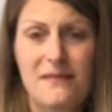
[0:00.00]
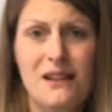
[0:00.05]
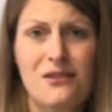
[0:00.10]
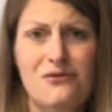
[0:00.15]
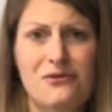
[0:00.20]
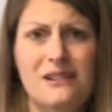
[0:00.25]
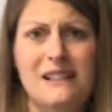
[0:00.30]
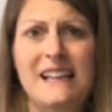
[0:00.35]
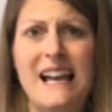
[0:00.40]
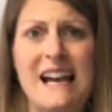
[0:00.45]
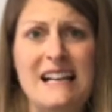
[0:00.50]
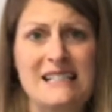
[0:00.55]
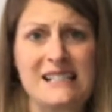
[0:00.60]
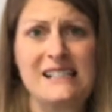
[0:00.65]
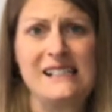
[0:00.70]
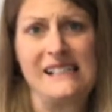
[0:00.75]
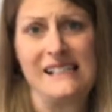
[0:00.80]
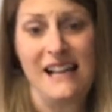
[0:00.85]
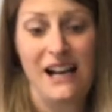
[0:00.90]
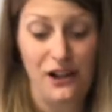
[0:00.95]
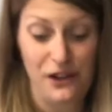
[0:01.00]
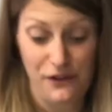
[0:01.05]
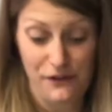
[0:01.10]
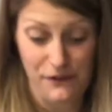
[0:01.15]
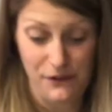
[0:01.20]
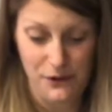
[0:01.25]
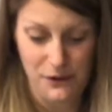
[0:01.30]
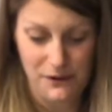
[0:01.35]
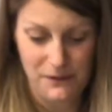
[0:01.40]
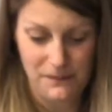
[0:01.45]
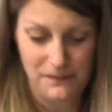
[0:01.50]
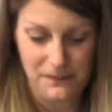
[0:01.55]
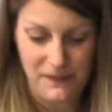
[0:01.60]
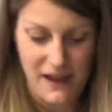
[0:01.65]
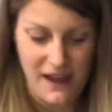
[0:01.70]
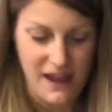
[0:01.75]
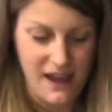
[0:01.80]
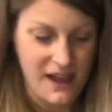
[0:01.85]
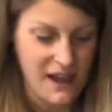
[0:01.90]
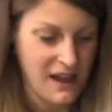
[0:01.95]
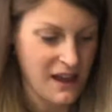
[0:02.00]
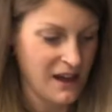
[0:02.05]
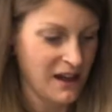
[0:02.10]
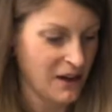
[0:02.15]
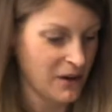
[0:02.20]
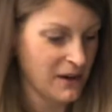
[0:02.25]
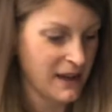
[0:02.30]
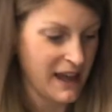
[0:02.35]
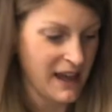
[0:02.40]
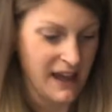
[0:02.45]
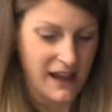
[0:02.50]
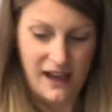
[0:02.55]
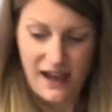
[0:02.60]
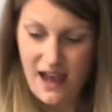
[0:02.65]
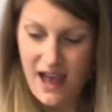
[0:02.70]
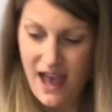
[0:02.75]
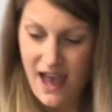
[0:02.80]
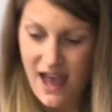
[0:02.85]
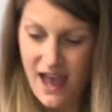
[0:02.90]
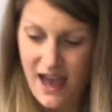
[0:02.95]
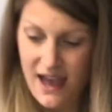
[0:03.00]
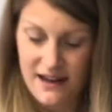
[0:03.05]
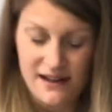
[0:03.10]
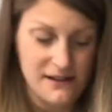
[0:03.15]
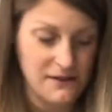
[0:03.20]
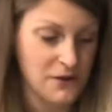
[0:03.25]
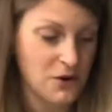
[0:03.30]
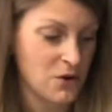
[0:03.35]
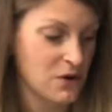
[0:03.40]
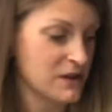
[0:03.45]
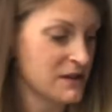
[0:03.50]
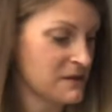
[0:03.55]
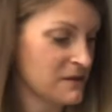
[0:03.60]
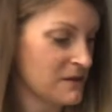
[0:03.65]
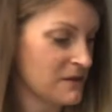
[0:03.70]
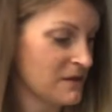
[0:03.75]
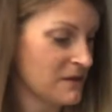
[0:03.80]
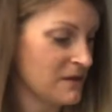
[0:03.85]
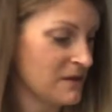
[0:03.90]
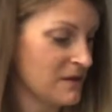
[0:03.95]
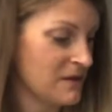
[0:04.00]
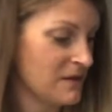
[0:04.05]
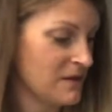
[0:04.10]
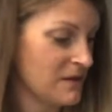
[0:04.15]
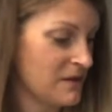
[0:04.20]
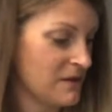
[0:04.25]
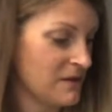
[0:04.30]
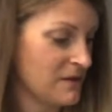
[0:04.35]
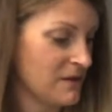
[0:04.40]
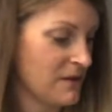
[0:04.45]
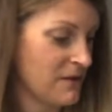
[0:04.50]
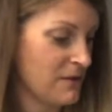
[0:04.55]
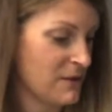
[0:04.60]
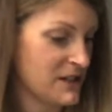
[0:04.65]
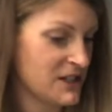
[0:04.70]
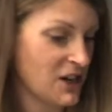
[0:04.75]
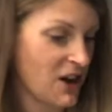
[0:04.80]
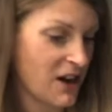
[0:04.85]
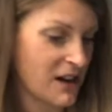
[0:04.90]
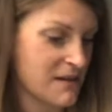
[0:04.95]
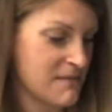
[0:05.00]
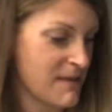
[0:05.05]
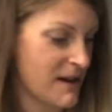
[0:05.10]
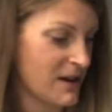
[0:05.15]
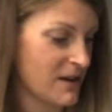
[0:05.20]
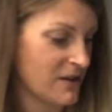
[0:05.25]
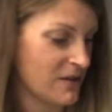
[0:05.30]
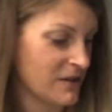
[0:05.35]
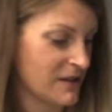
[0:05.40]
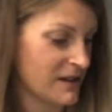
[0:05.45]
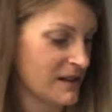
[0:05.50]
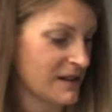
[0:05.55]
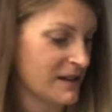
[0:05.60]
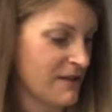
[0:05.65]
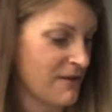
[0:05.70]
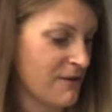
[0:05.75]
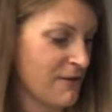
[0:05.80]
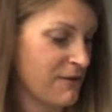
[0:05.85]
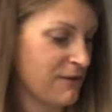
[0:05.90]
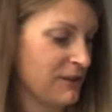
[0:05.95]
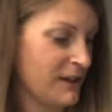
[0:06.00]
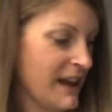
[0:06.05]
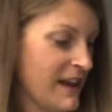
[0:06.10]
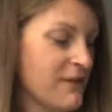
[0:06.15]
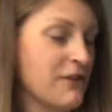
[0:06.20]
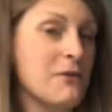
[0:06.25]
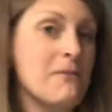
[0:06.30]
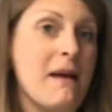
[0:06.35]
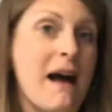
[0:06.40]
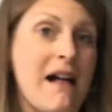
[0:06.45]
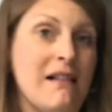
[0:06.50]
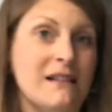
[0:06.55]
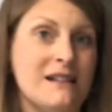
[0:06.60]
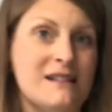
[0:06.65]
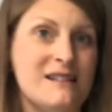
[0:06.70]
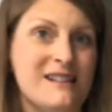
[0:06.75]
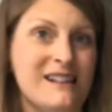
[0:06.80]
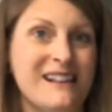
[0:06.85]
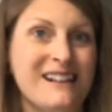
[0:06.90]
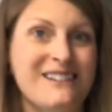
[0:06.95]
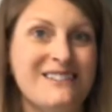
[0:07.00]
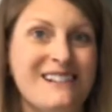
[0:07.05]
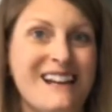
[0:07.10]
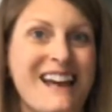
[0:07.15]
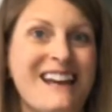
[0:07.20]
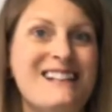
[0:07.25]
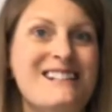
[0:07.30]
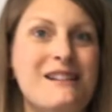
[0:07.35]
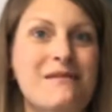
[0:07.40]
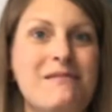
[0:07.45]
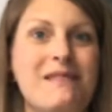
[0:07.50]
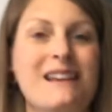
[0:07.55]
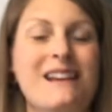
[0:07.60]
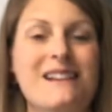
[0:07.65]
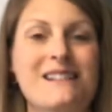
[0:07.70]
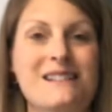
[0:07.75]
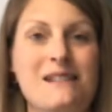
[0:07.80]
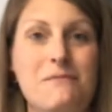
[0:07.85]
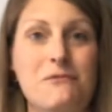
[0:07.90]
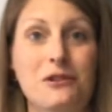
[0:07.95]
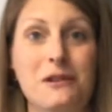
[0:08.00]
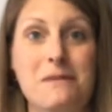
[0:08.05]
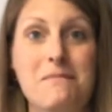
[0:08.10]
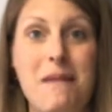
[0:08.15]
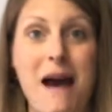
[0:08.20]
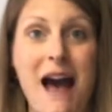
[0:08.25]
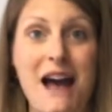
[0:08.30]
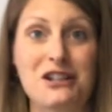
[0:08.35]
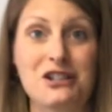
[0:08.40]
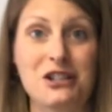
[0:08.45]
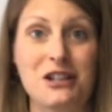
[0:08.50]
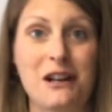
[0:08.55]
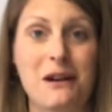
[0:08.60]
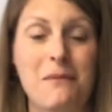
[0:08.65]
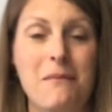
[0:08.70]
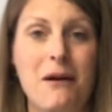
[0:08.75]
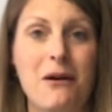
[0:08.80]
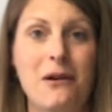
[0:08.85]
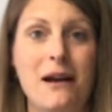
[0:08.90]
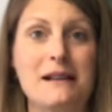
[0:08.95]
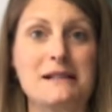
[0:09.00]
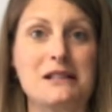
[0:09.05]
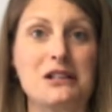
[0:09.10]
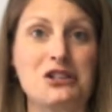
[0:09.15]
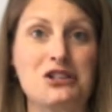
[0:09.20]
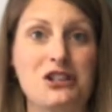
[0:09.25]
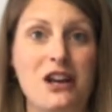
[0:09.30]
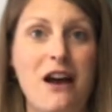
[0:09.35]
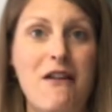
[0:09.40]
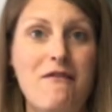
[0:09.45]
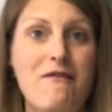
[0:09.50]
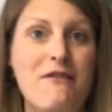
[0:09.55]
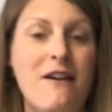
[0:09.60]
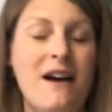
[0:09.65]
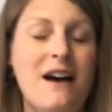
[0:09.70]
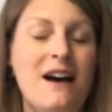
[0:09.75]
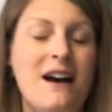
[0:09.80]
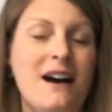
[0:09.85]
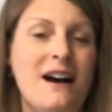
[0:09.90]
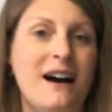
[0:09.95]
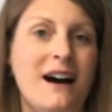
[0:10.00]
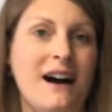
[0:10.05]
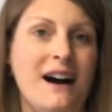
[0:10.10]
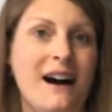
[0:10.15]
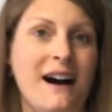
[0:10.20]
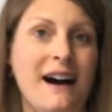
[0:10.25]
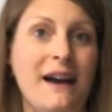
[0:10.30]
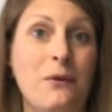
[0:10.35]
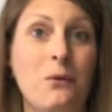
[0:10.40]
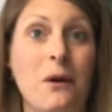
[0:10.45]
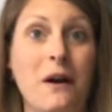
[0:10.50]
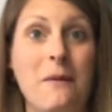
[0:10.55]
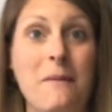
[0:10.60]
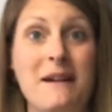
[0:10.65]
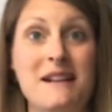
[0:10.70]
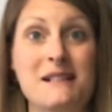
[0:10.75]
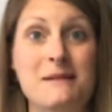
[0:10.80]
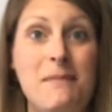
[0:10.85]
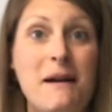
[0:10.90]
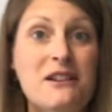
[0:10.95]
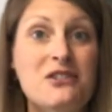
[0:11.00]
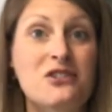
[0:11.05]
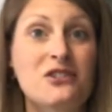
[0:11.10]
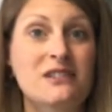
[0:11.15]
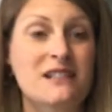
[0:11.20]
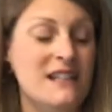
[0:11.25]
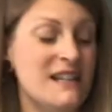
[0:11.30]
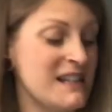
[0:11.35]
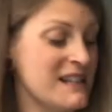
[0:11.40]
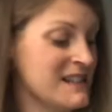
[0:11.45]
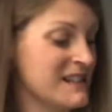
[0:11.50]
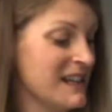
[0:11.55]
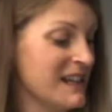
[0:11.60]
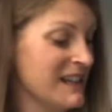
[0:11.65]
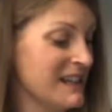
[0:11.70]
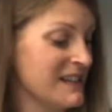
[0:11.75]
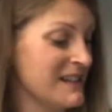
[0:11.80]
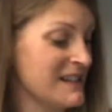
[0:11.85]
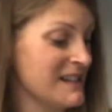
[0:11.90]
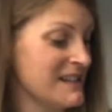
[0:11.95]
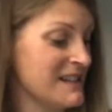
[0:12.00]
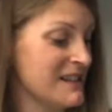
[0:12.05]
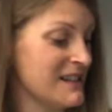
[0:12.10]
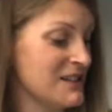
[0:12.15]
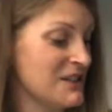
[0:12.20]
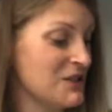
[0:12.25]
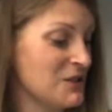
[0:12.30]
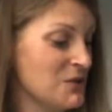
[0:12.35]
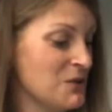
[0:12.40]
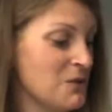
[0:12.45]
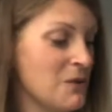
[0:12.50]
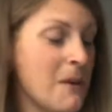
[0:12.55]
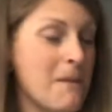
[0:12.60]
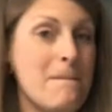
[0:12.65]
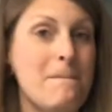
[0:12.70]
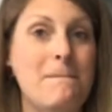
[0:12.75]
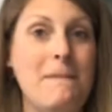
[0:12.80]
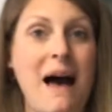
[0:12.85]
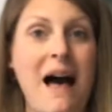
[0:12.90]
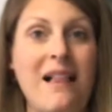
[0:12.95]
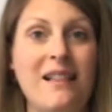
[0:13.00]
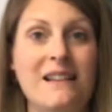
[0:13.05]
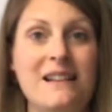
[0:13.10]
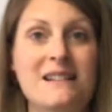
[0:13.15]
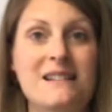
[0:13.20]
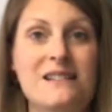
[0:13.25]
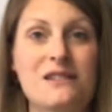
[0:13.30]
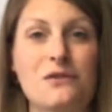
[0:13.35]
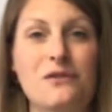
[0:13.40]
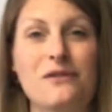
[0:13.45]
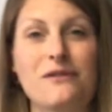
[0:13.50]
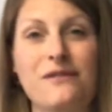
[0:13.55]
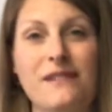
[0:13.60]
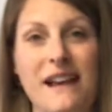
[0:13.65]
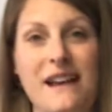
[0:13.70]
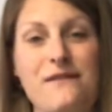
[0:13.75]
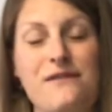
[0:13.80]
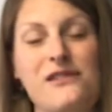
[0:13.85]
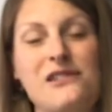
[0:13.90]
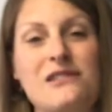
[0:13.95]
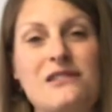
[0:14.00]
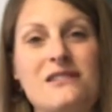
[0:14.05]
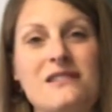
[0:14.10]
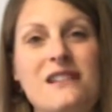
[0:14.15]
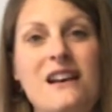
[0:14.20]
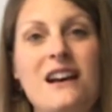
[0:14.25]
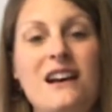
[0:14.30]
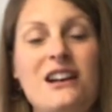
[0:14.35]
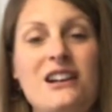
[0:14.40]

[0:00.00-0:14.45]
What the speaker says: Really excellent health food. Okay, and of course, if we talk about flavor balancing, okay, something else I'm really passionate about as a chef, and one of my specialties is to balance your flavors.